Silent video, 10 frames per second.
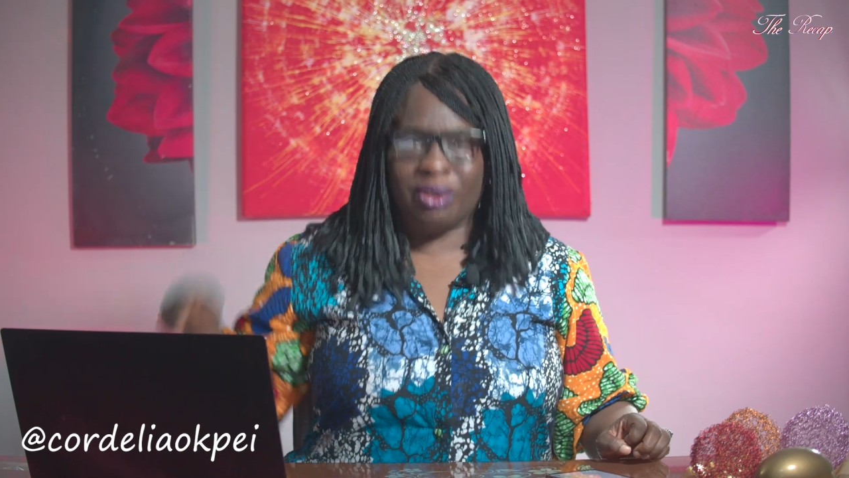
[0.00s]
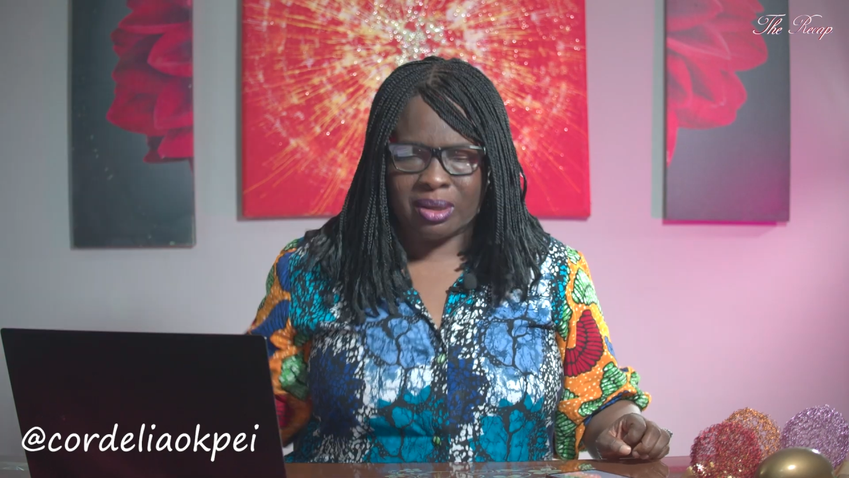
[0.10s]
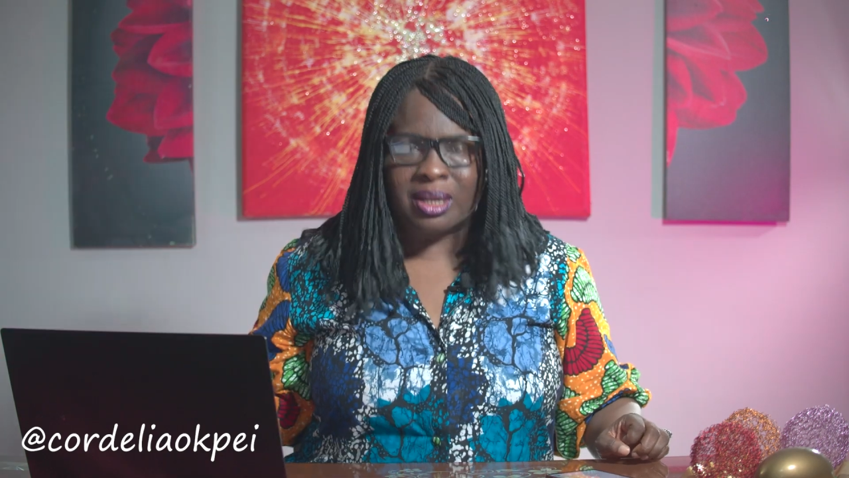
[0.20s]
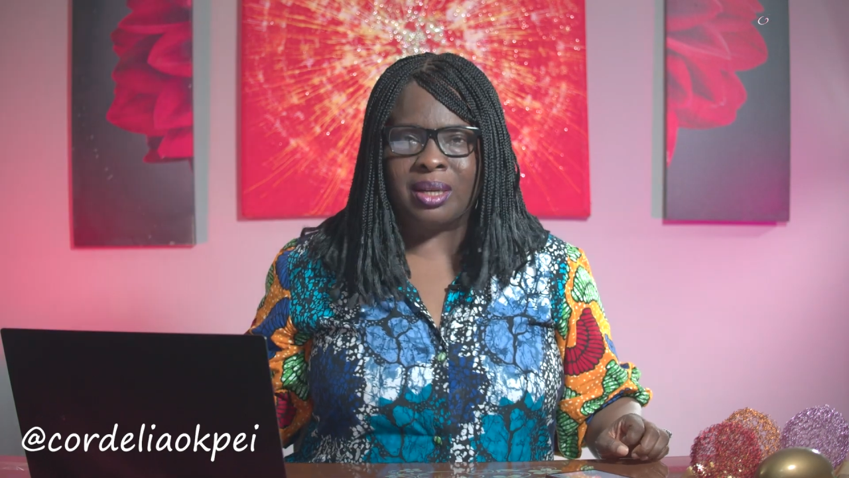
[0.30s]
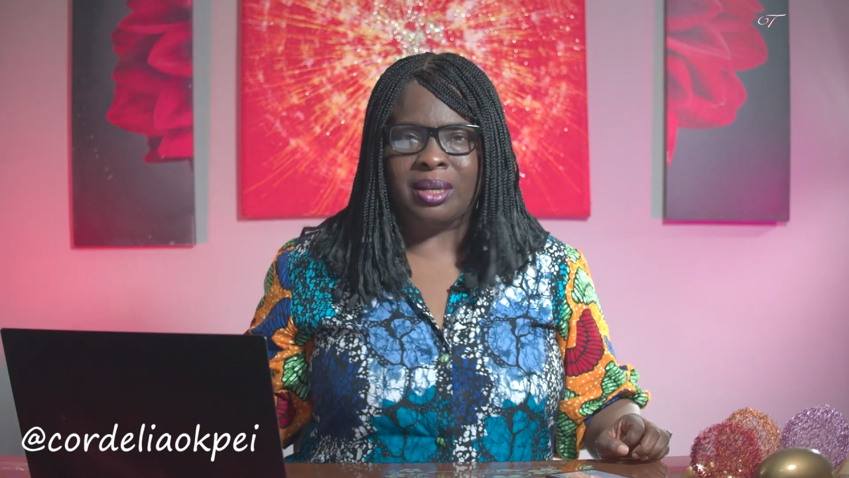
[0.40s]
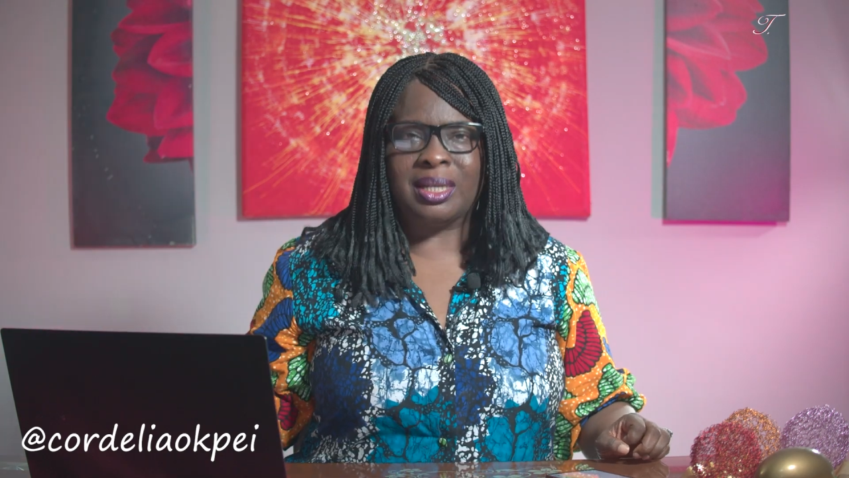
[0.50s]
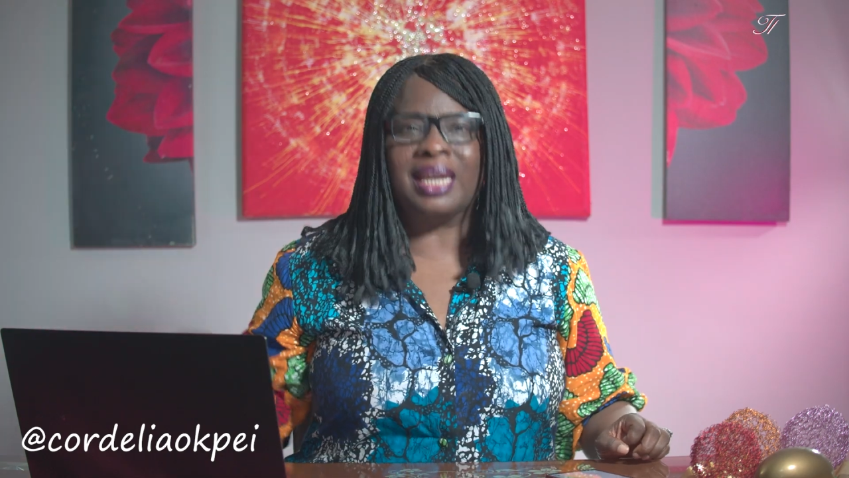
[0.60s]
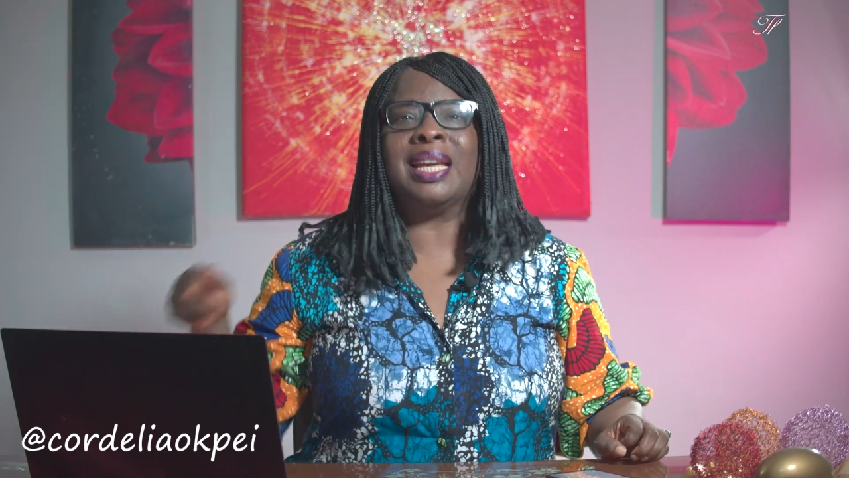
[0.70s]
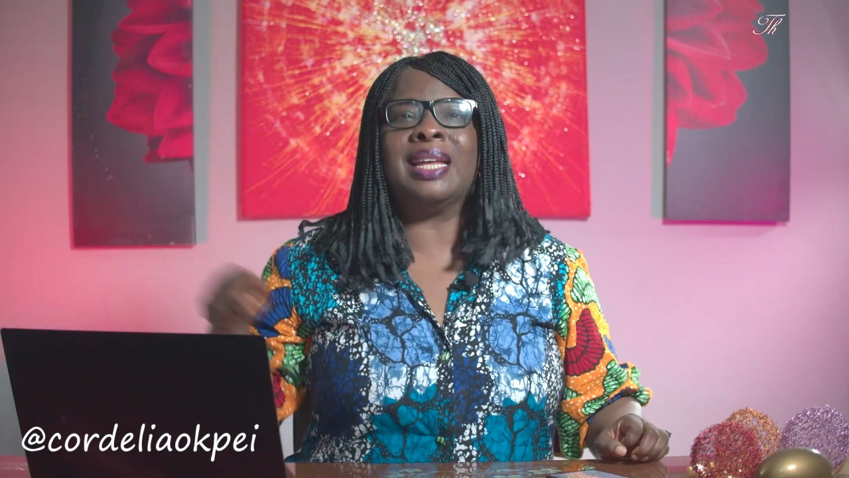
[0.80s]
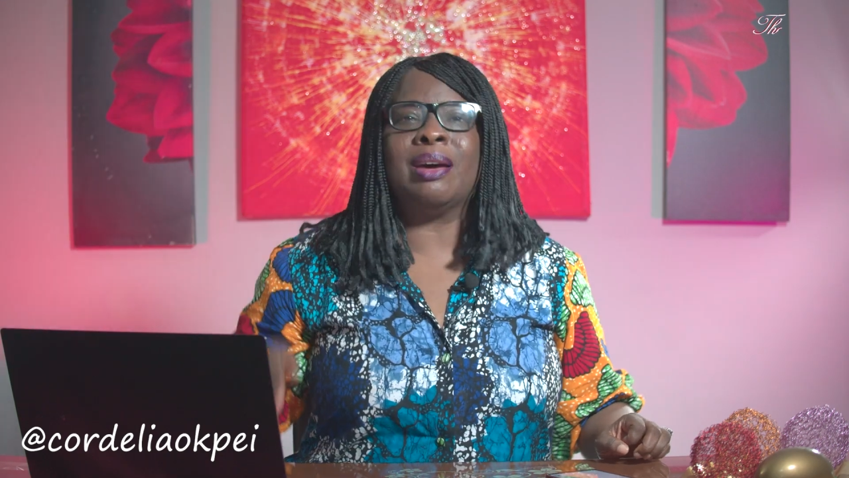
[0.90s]
occurred,
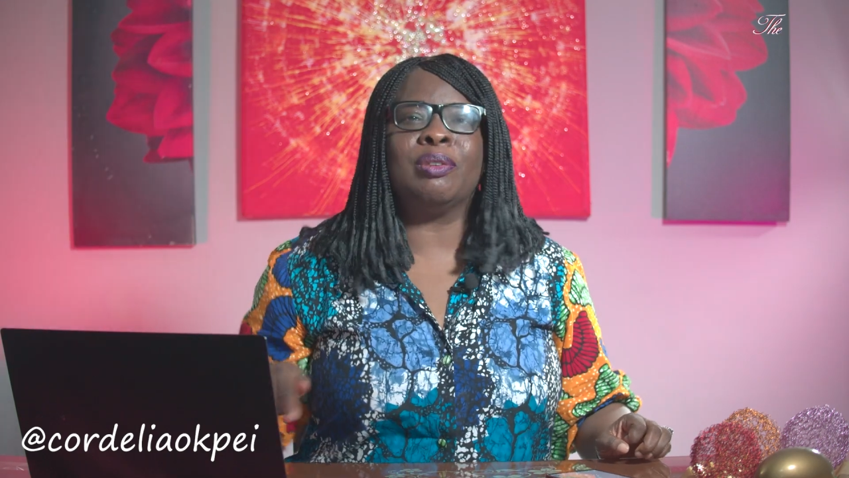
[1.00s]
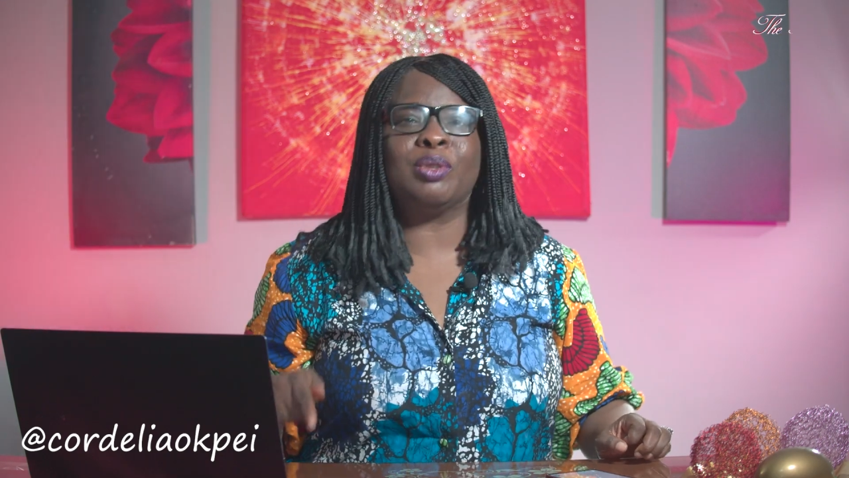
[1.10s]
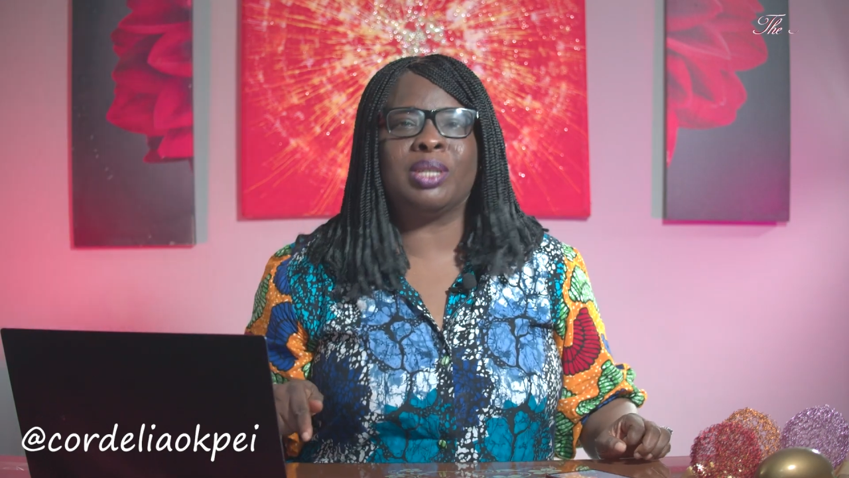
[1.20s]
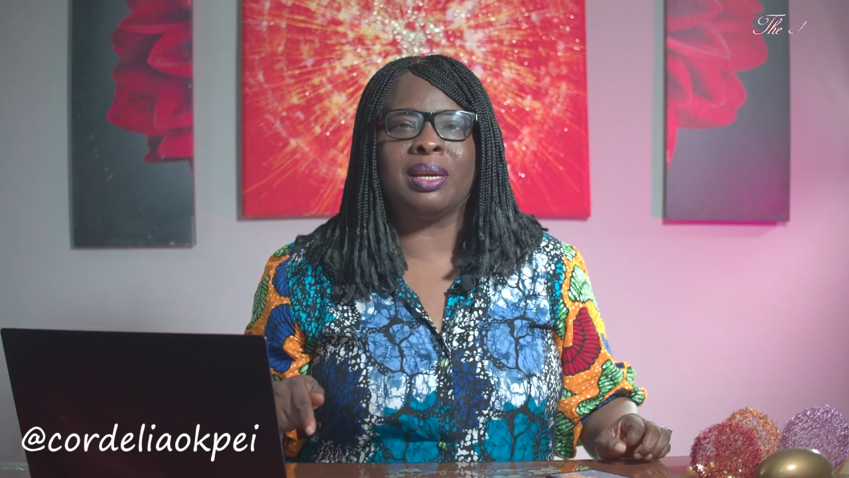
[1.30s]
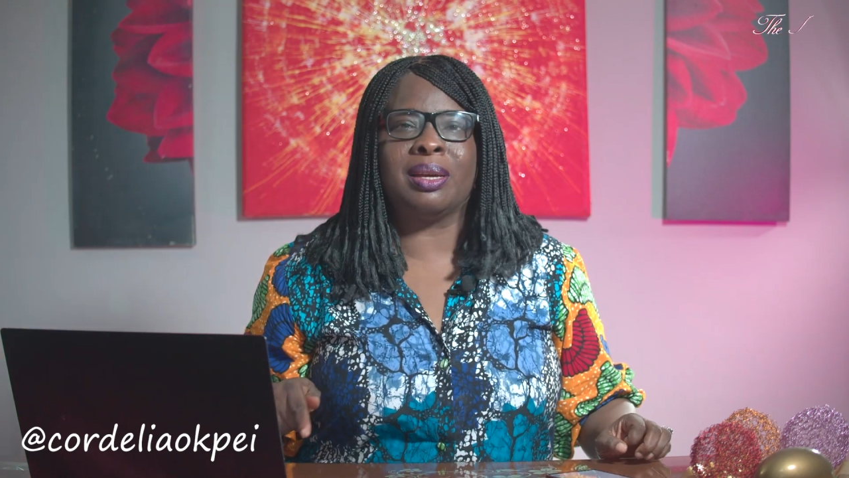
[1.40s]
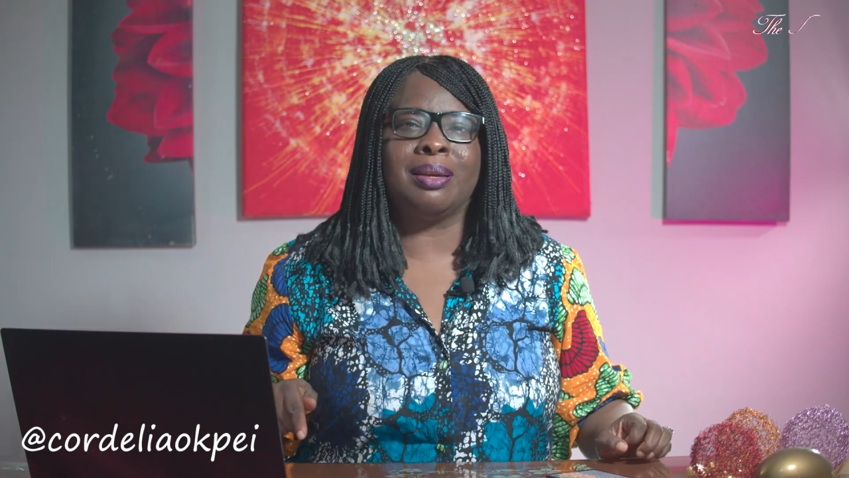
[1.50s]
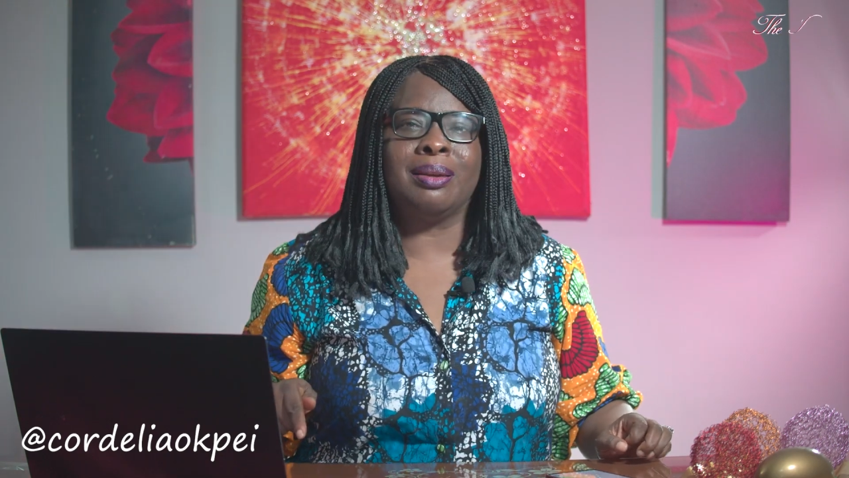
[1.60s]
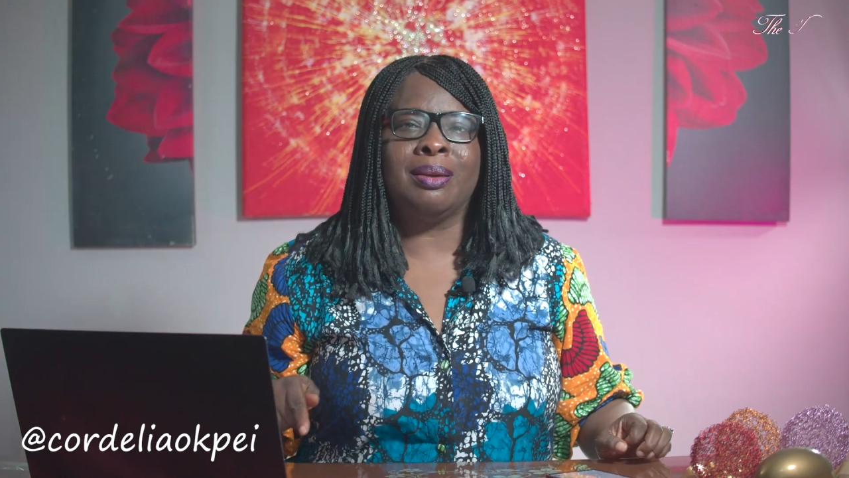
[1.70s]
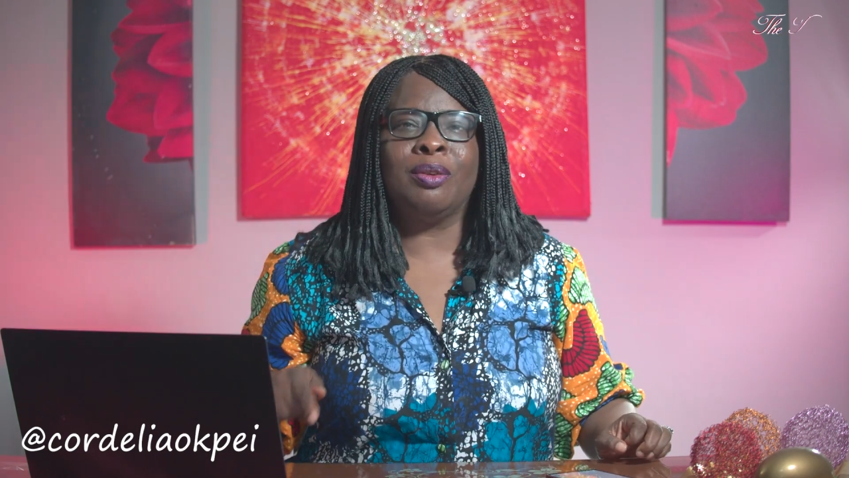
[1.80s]
again I'll say,